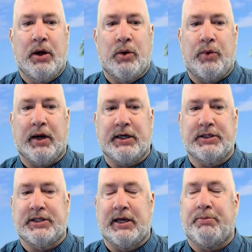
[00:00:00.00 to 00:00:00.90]
Really
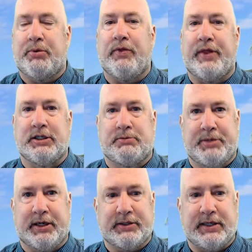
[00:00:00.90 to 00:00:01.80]
simple. These
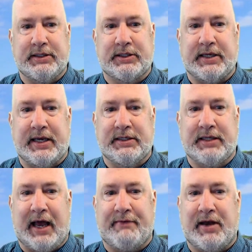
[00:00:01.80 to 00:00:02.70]
built-in scenes
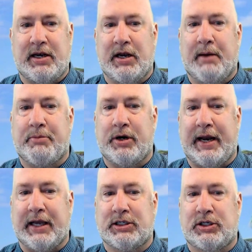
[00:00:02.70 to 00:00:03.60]
have a number
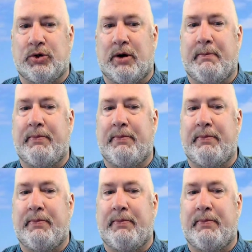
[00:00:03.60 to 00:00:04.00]
next to them.